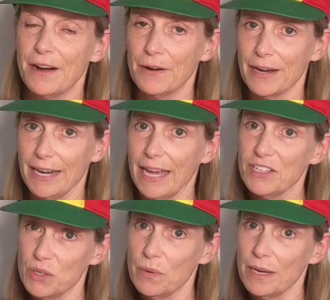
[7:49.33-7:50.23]
All right, I
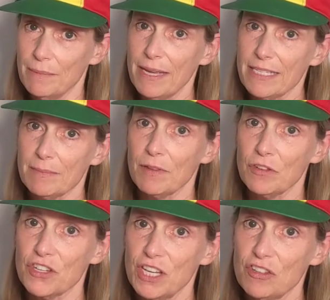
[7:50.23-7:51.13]
do want to make some other
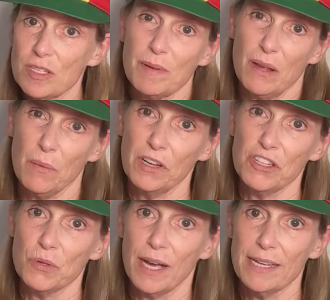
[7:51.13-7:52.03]
changes, but I
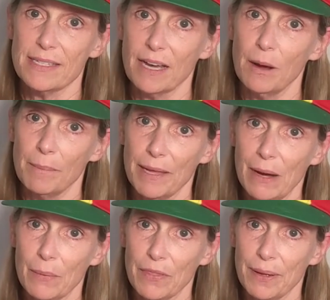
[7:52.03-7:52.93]
wanted you guys to help me
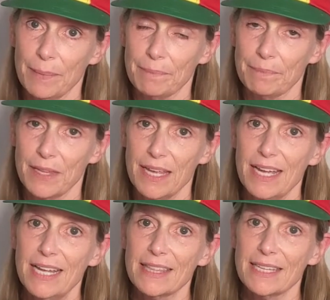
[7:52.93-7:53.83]
out with them.
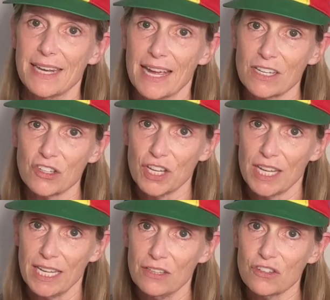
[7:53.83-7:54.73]
The next
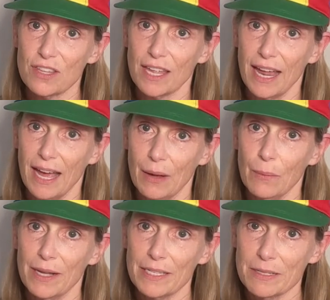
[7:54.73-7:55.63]
change that I
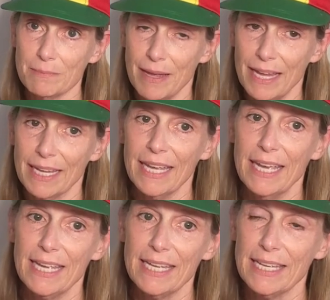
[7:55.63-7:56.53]
want to make
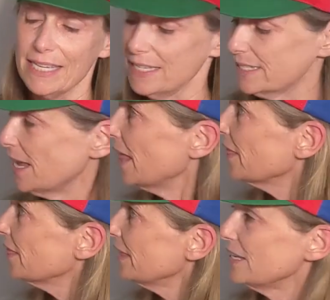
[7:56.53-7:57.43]
is
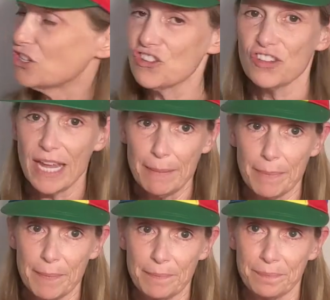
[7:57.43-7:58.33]
the shape.
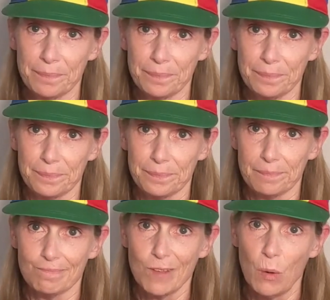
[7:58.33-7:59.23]

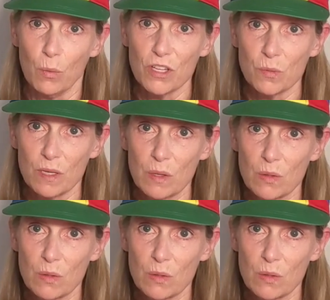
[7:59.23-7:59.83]
Which one of